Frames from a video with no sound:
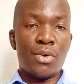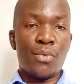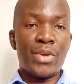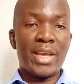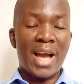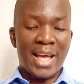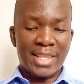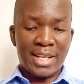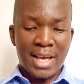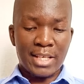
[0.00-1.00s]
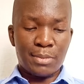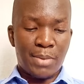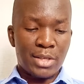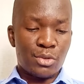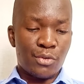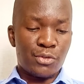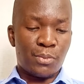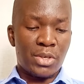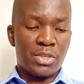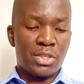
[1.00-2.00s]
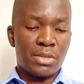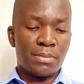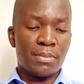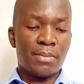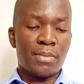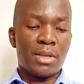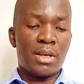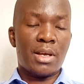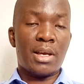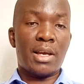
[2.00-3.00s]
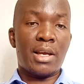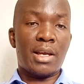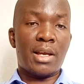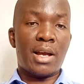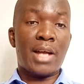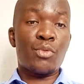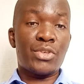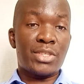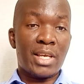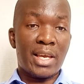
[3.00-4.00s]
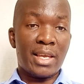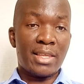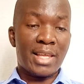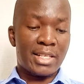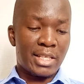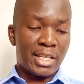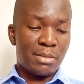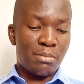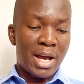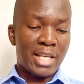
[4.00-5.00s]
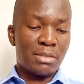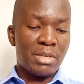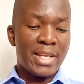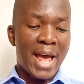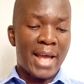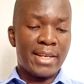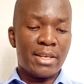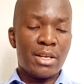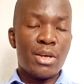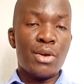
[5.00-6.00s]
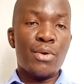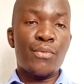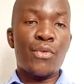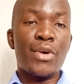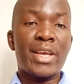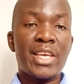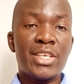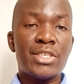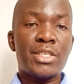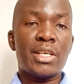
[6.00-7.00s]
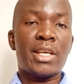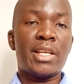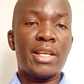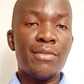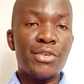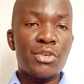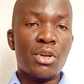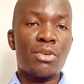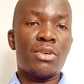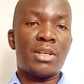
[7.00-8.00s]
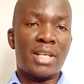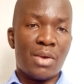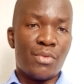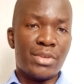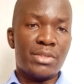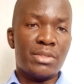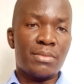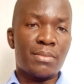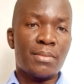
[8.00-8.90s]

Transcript: we analyze parts of speech and we say that it must be done for each individual language.